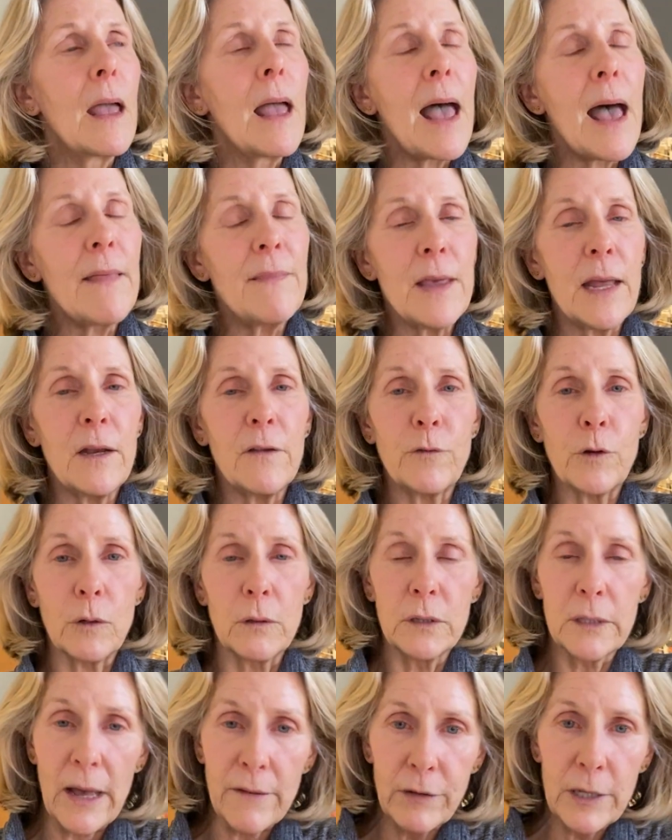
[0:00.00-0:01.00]
And then if you're
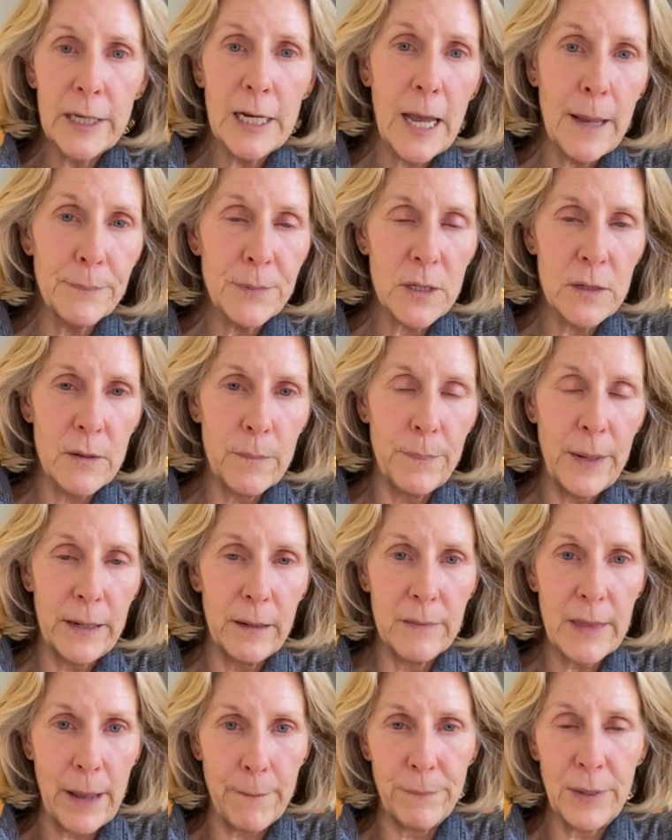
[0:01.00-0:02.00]
leveling up to
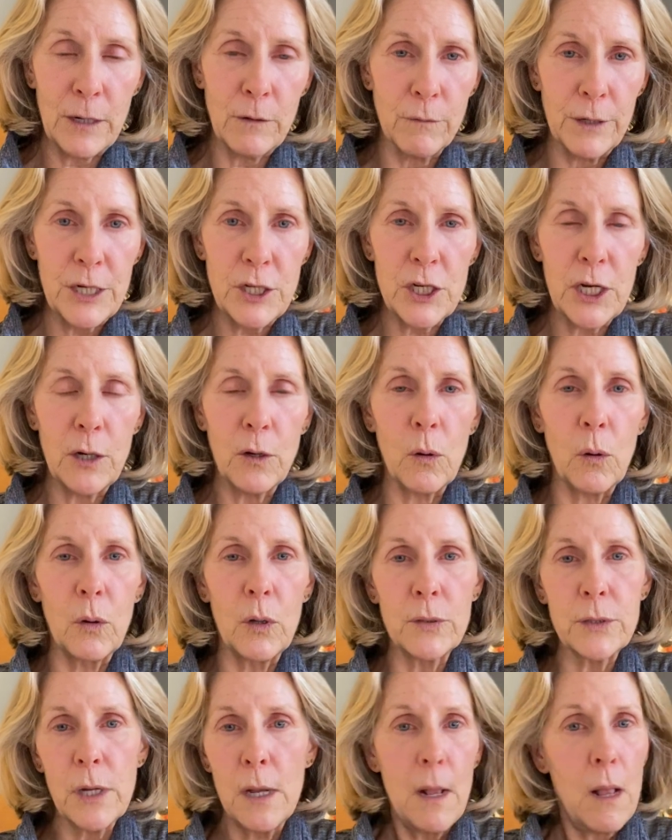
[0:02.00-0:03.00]
that big reaching
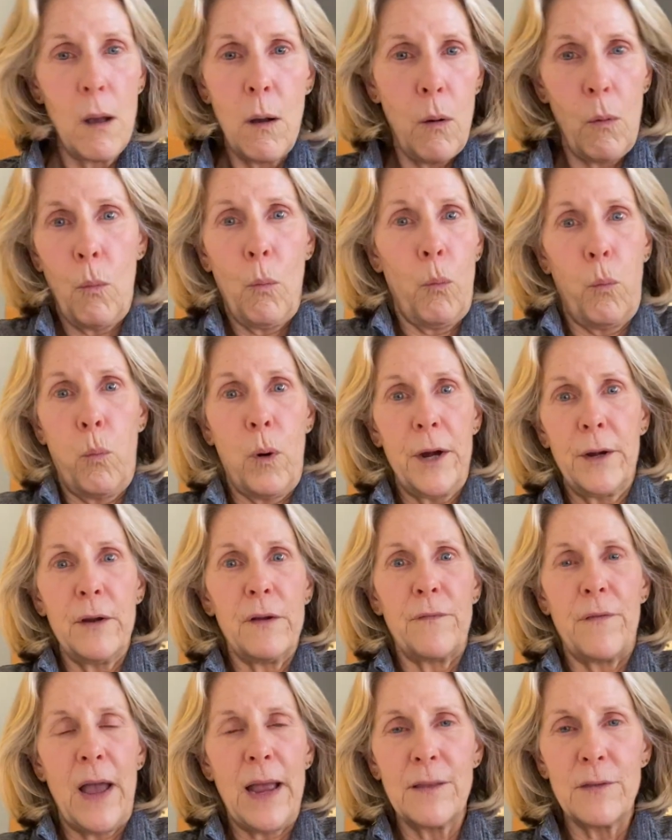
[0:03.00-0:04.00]
goals, where do you
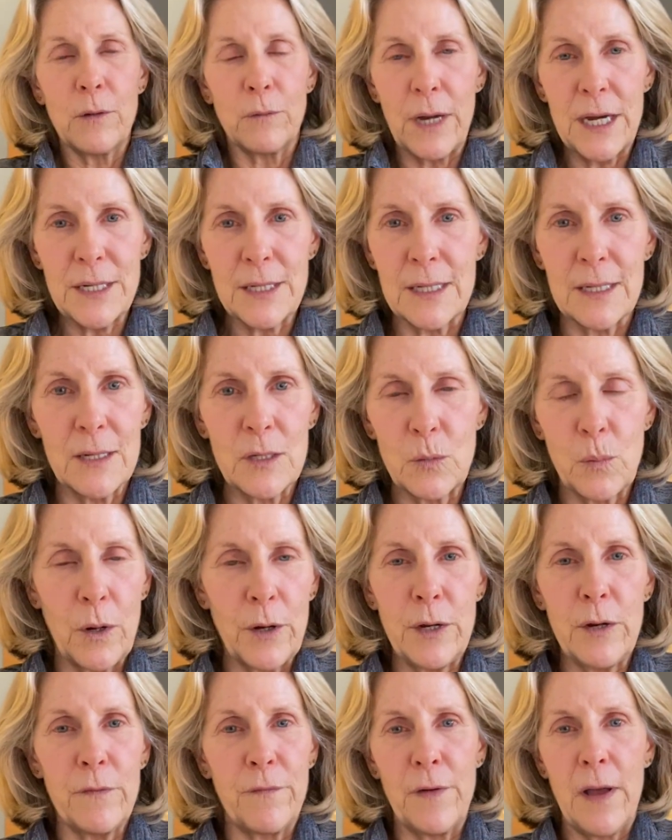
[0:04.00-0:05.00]
find the races? Where
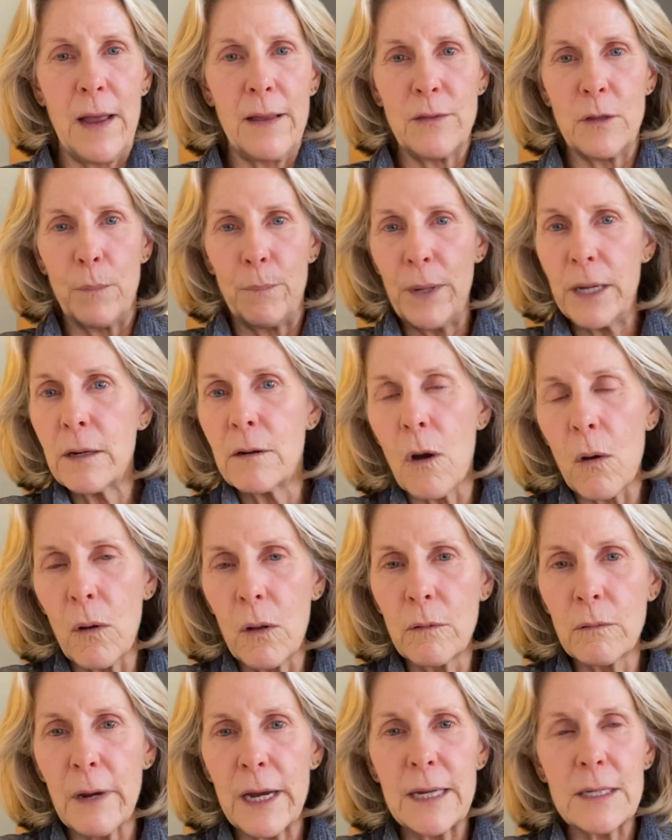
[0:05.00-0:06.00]
do you find the big
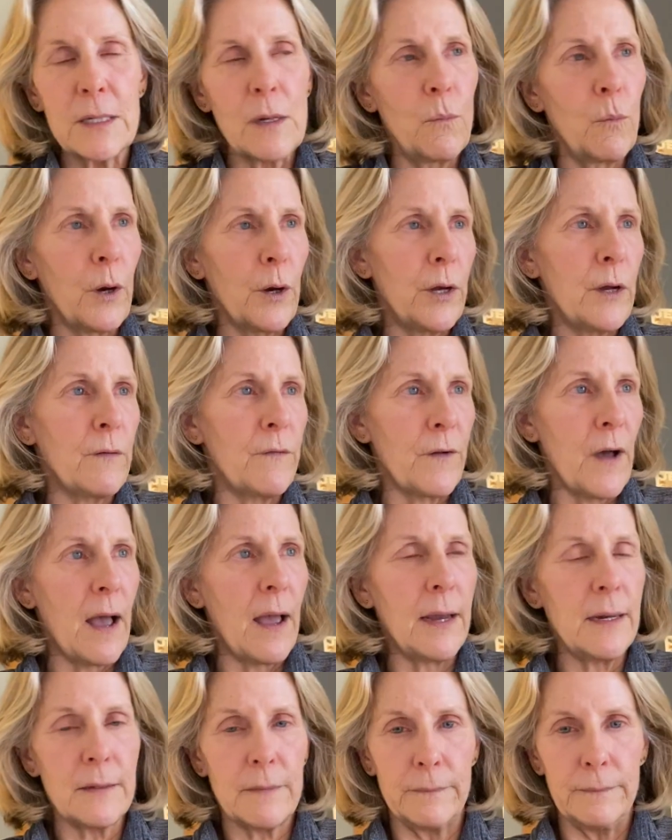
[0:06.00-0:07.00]
goal race, and where do you
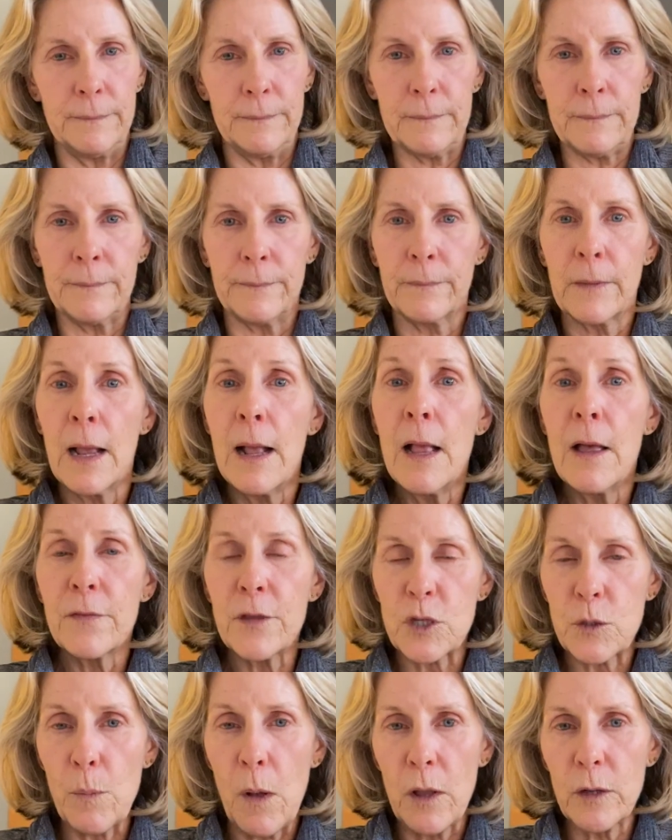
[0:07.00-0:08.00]
find
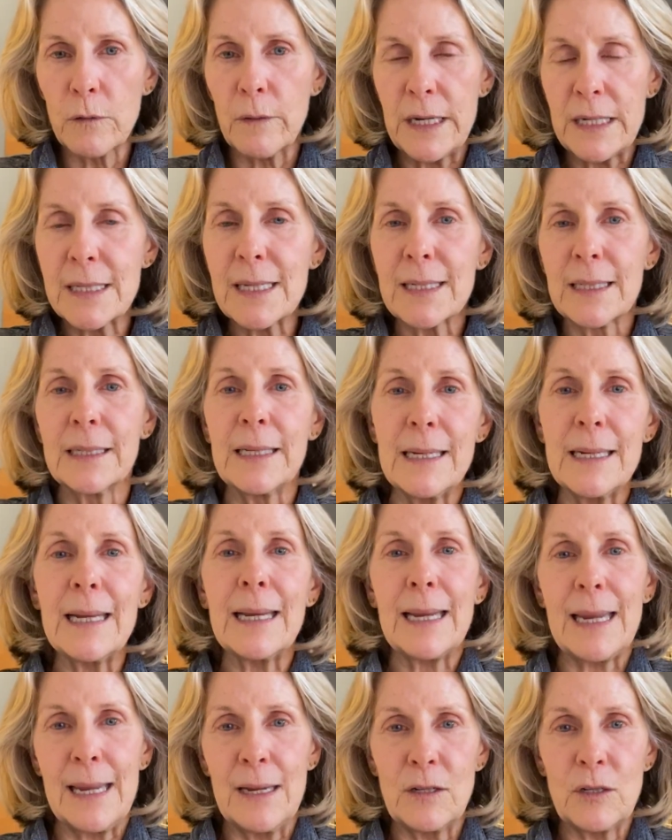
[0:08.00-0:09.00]
the smaller races
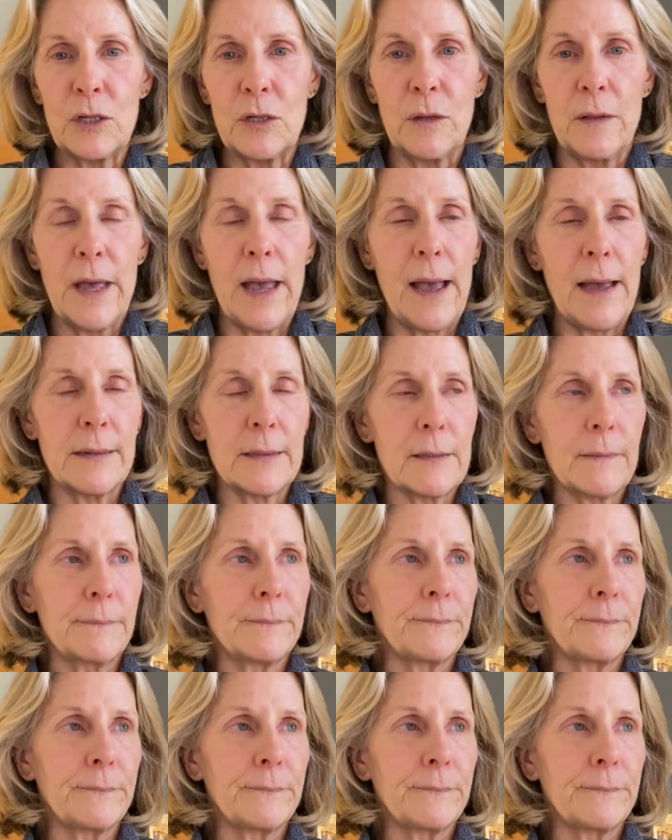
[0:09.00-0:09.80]
leading into that?